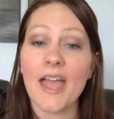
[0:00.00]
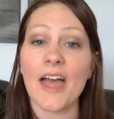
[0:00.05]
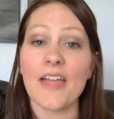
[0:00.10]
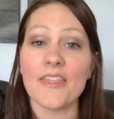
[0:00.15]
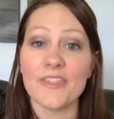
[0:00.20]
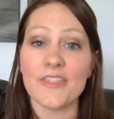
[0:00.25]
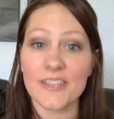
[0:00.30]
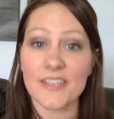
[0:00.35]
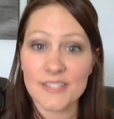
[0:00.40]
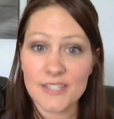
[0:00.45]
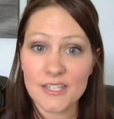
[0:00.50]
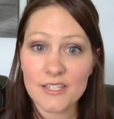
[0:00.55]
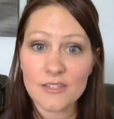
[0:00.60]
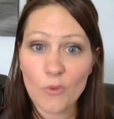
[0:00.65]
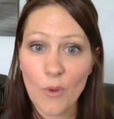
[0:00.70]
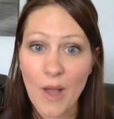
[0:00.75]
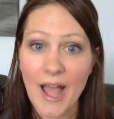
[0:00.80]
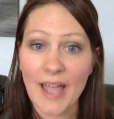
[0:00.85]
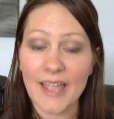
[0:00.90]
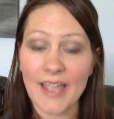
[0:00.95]
And this is
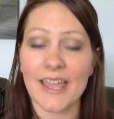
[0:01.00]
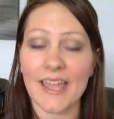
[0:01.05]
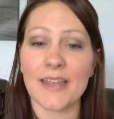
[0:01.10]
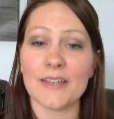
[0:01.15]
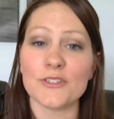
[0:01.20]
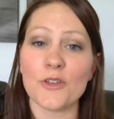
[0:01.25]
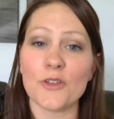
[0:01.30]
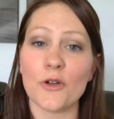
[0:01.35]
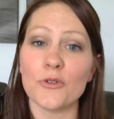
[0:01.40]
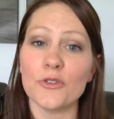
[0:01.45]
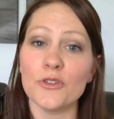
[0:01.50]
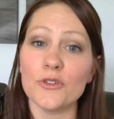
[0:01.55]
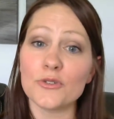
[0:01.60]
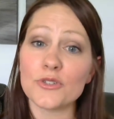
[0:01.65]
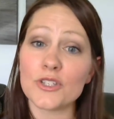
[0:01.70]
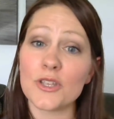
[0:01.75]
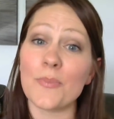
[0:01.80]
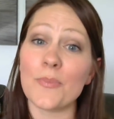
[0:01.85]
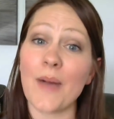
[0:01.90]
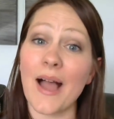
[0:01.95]
why. And so
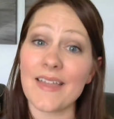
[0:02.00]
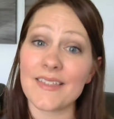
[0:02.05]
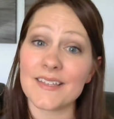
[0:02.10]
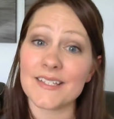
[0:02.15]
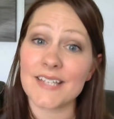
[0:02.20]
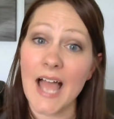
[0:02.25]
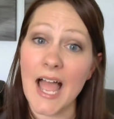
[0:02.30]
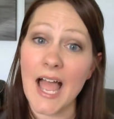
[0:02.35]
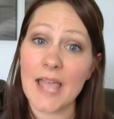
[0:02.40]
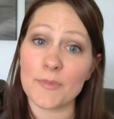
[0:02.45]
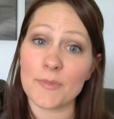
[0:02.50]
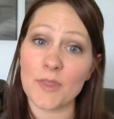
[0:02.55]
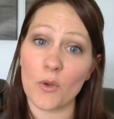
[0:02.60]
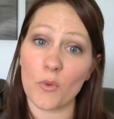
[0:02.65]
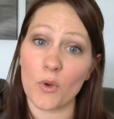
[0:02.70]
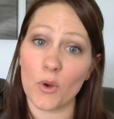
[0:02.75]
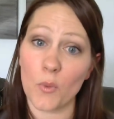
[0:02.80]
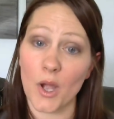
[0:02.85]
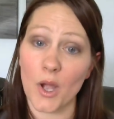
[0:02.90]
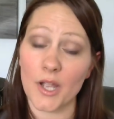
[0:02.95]
usually by the time that
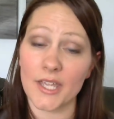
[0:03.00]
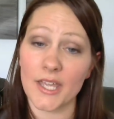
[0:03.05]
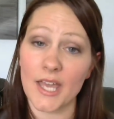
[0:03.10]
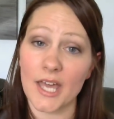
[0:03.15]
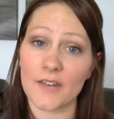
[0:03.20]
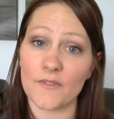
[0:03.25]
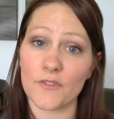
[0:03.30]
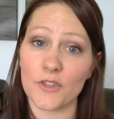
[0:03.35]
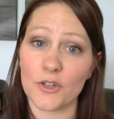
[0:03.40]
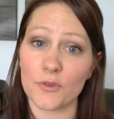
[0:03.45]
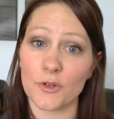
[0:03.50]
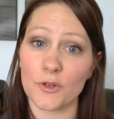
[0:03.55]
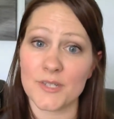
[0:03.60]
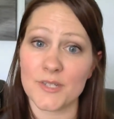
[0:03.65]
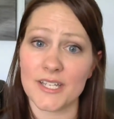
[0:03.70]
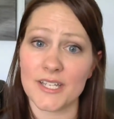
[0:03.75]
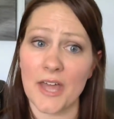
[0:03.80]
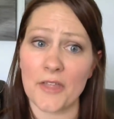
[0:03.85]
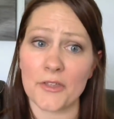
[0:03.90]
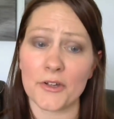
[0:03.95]
we're walking out of their room
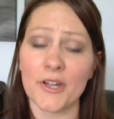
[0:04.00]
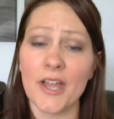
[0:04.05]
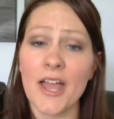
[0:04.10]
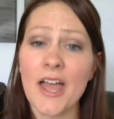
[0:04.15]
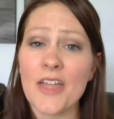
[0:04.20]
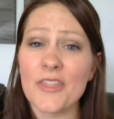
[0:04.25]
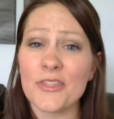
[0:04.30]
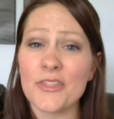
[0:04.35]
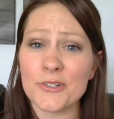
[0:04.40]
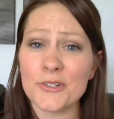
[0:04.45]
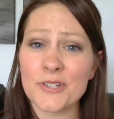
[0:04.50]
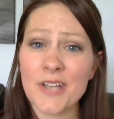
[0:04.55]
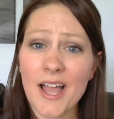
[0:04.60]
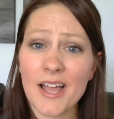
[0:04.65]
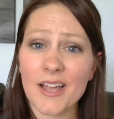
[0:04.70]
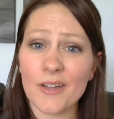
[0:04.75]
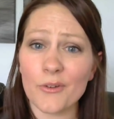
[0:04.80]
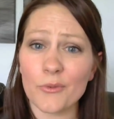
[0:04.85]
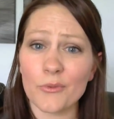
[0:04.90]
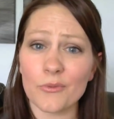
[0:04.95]
together, they're
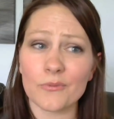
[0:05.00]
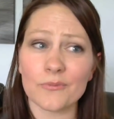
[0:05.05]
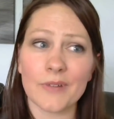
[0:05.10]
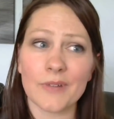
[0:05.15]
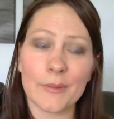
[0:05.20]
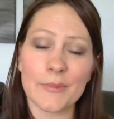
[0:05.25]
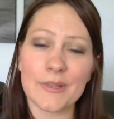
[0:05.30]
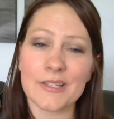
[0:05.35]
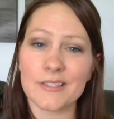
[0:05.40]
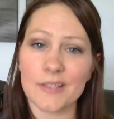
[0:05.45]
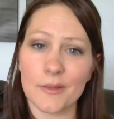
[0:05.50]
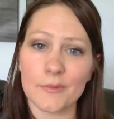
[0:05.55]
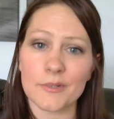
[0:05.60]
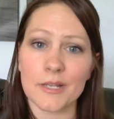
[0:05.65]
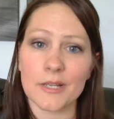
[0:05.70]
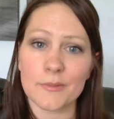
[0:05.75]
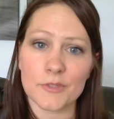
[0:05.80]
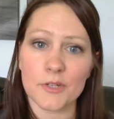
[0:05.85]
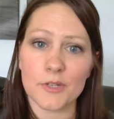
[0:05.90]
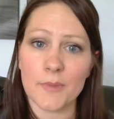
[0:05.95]
not I mean,
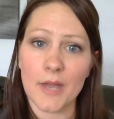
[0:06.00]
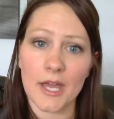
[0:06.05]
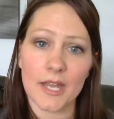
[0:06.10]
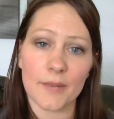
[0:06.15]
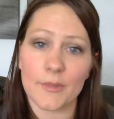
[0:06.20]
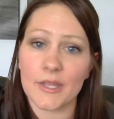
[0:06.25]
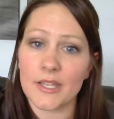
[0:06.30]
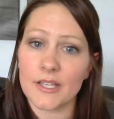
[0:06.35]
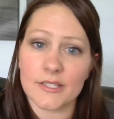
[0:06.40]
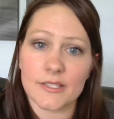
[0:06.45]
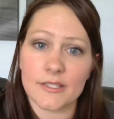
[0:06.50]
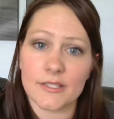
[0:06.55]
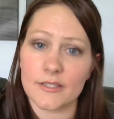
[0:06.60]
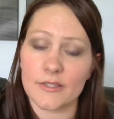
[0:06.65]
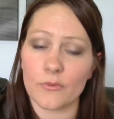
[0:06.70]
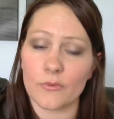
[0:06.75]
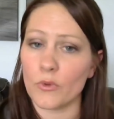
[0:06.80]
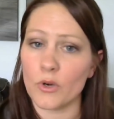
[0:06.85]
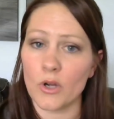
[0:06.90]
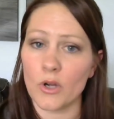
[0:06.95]
sometimes they're mad at me because
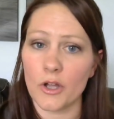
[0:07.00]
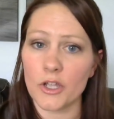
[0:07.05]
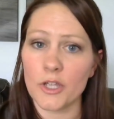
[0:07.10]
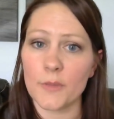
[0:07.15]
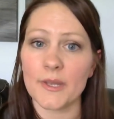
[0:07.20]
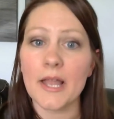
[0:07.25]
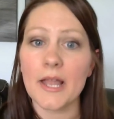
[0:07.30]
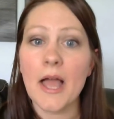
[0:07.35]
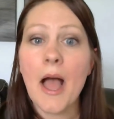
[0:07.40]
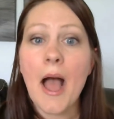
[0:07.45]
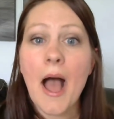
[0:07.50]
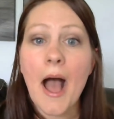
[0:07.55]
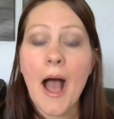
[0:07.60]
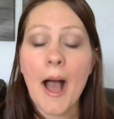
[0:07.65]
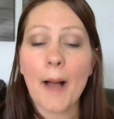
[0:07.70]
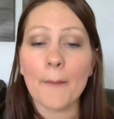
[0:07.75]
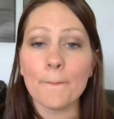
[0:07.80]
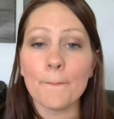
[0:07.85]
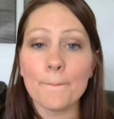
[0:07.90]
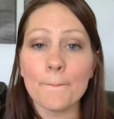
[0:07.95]
we're all human.
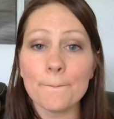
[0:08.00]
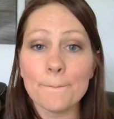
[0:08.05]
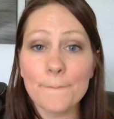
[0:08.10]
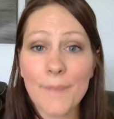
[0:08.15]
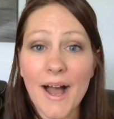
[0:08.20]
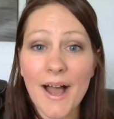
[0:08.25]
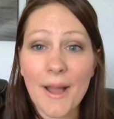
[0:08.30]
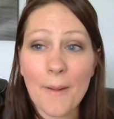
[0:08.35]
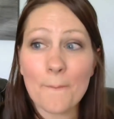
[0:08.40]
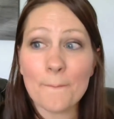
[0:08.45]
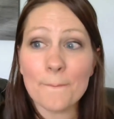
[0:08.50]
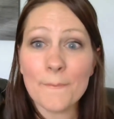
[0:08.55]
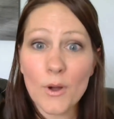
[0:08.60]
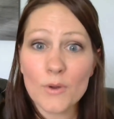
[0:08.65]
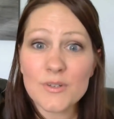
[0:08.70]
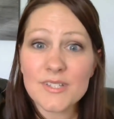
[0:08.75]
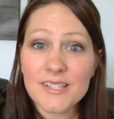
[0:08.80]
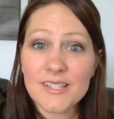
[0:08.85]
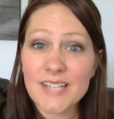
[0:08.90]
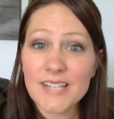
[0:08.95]
Um, but
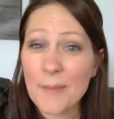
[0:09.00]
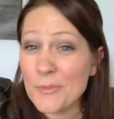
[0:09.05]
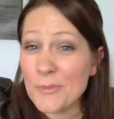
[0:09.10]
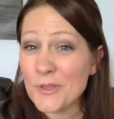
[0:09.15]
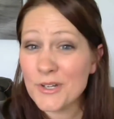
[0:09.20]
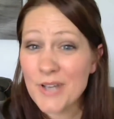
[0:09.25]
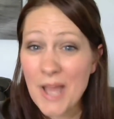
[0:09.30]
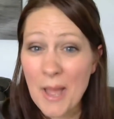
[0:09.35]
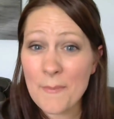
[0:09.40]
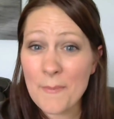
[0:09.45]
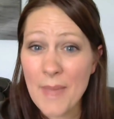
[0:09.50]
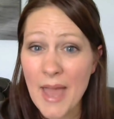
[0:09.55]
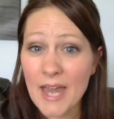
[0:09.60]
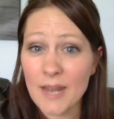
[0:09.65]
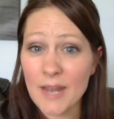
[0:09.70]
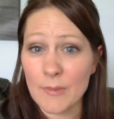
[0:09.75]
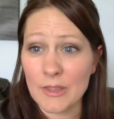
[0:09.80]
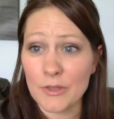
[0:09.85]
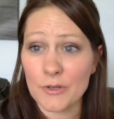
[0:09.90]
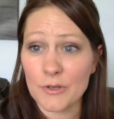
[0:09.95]
most of the time, they're not mad at me.